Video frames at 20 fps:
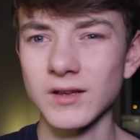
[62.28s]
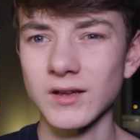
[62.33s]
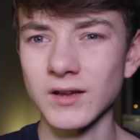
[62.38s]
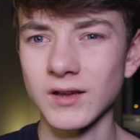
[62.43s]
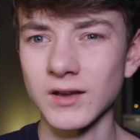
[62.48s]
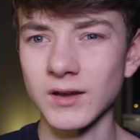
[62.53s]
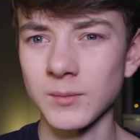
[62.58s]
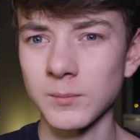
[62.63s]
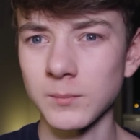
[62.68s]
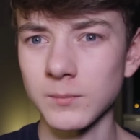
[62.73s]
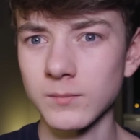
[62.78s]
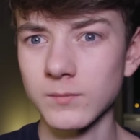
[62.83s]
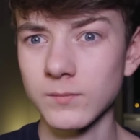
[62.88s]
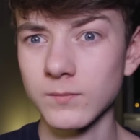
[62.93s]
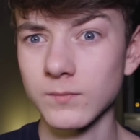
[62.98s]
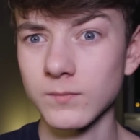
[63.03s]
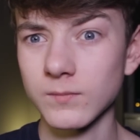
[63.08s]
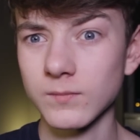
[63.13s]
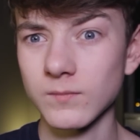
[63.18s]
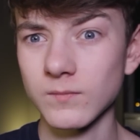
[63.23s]
I
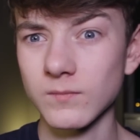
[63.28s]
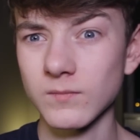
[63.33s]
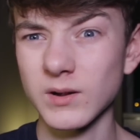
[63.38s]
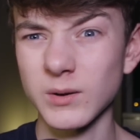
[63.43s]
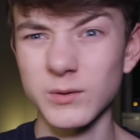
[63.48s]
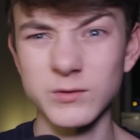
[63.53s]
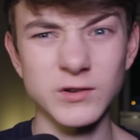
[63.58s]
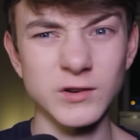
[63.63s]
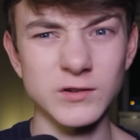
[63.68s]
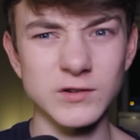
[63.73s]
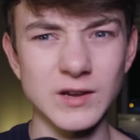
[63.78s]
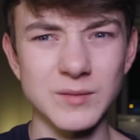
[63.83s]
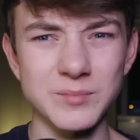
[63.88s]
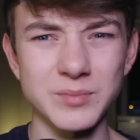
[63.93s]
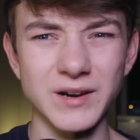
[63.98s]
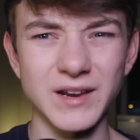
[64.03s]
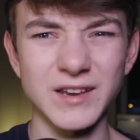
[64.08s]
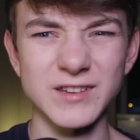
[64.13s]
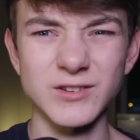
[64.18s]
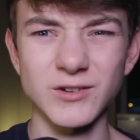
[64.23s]
was going to say
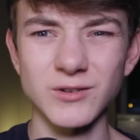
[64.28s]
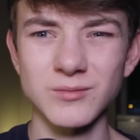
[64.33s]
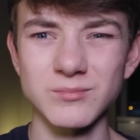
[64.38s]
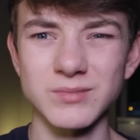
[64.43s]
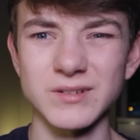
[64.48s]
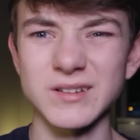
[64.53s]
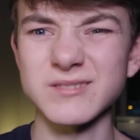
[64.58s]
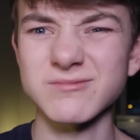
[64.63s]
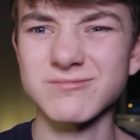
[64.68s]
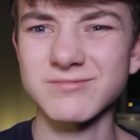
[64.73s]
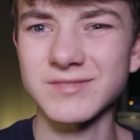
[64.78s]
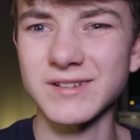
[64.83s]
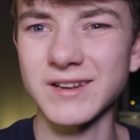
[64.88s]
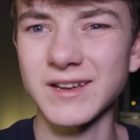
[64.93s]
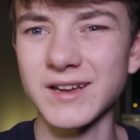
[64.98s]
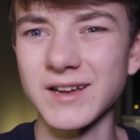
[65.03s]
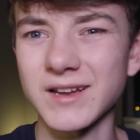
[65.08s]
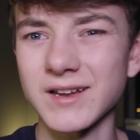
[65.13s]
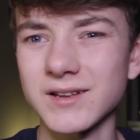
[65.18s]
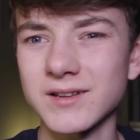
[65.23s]
bring it on, but
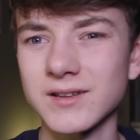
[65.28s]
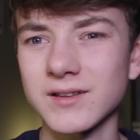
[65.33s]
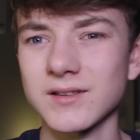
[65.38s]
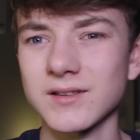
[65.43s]
nah,